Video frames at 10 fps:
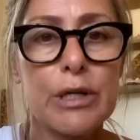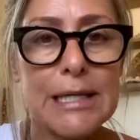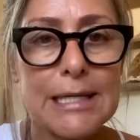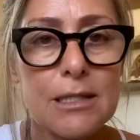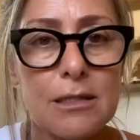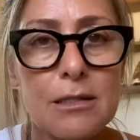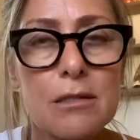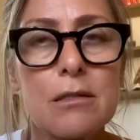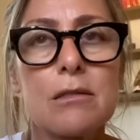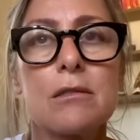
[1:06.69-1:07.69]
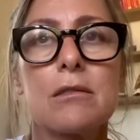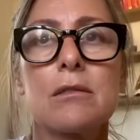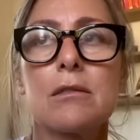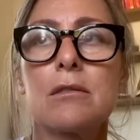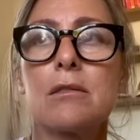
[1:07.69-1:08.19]
in
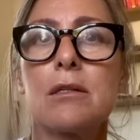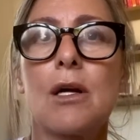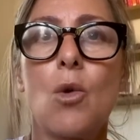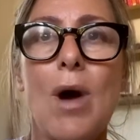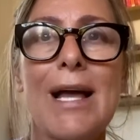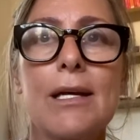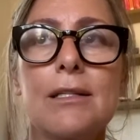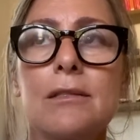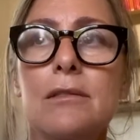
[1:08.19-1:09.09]
and quiet.